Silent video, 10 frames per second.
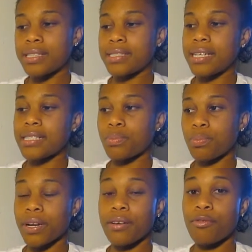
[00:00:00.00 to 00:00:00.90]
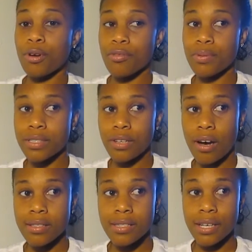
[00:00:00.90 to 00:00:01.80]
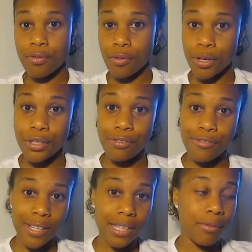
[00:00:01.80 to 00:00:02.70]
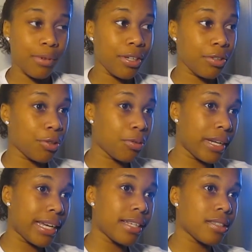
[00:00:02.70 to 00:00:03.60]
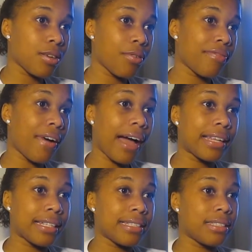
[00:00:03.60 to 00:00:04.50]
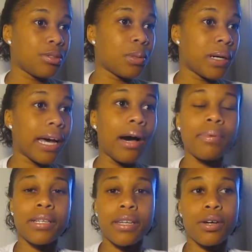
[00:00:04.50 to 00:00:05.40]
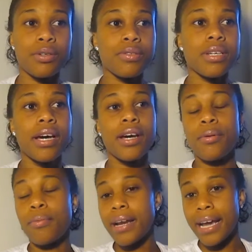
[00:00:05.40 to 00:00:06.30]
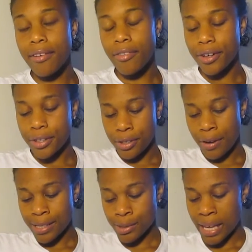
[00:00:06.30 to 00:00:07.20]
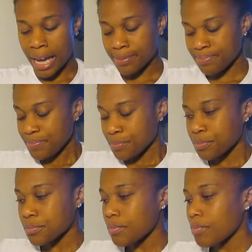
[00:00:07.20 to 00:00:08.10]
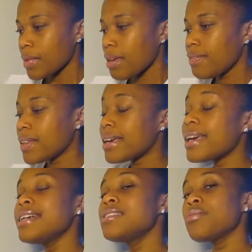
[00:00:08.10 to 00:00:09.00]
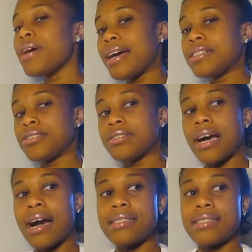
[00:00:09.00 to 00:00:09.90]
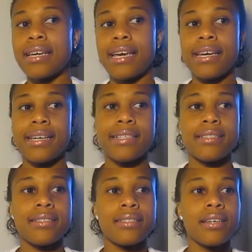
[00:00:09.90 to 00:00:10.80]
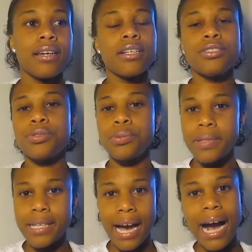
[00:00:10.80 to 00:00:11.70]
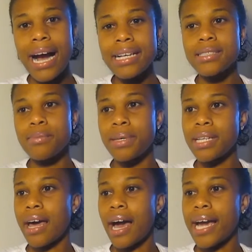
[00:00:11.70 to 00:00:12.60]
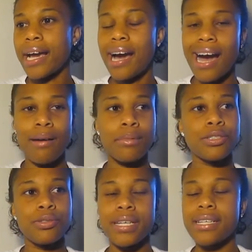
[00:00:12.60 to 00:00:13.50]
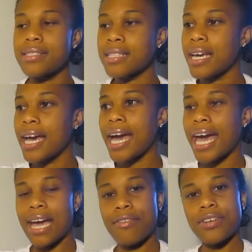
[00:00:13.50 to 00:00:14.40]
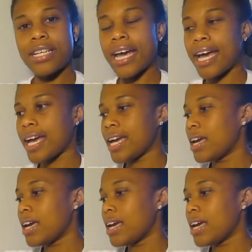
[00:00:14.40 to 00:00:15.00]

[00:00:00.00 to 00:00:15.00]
does bring forth results. Therefore, you feel it when you're doing it. So if I at least do a couple of those whenever, you know, I do that. The key to exercising is, do not be like, I'm gonna do this every day